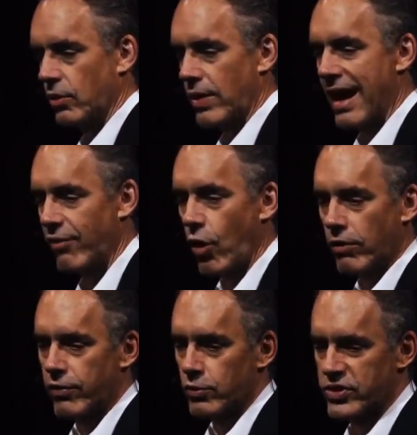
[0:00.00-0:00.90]
don't have all
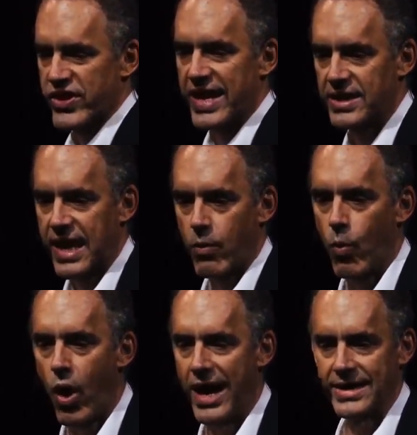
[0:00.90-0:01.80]
of those things at
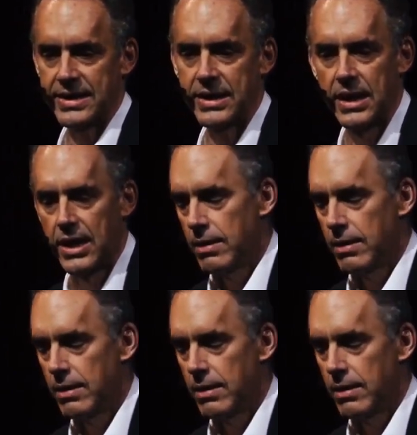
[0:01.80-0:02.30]
once,